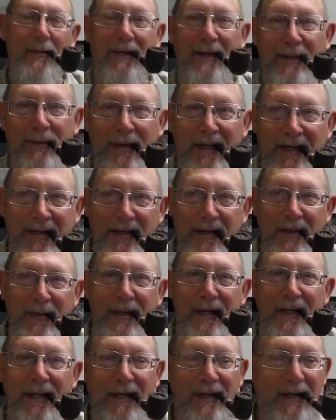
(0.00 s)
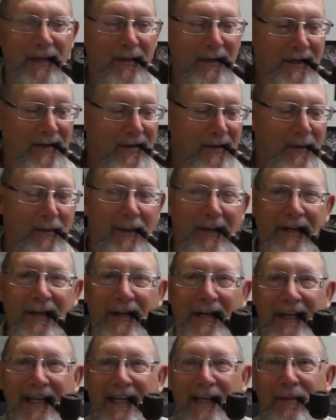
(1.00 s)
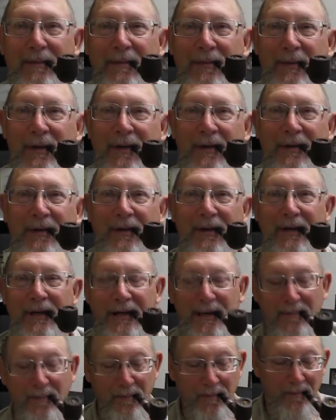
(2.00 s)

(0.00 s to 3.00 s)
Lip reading: watched it a week ago, and I should have watched it again before I started.